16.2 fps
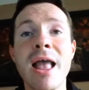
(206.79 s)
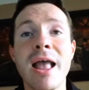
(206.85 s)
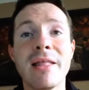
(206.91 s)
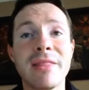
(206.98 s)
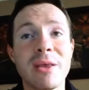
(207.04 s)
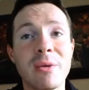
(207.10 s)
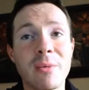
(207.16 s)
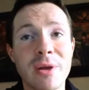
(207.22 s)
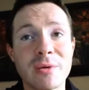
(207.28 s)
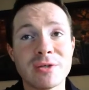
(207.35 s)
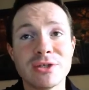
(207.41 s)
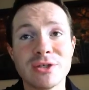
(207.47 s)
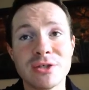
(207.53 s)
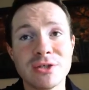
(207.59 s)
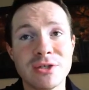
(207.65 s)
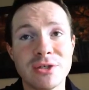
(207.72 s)
And then what I
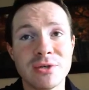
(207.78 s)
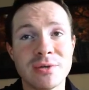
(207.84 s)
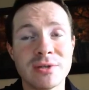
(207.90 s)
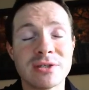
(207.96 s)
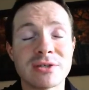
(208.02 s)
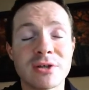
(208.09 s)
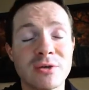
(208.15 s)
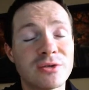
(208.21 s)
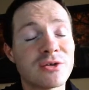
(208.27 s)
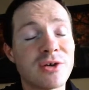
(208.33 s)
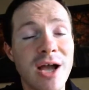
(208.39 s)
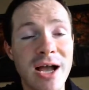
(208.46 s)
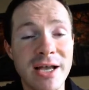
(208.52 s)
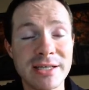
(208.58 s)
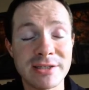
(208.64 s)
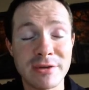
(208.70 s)
want you to do is close your
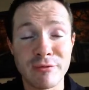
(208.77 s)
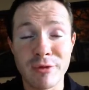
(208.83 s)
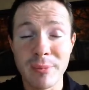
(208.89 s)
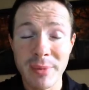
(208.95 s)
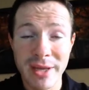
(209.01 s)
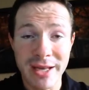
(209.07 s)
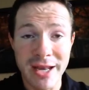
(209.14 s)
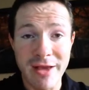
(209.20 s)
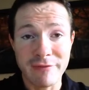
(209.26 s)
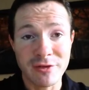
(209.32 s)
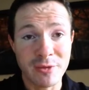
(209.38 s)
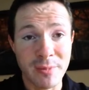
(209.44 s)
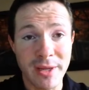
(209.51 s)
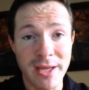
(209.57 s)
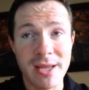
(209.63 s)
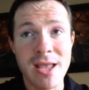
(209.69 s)
eyes and repeat
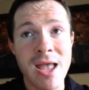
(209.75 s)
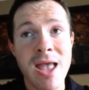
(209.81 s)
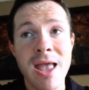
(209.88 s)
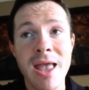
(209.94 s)
after me.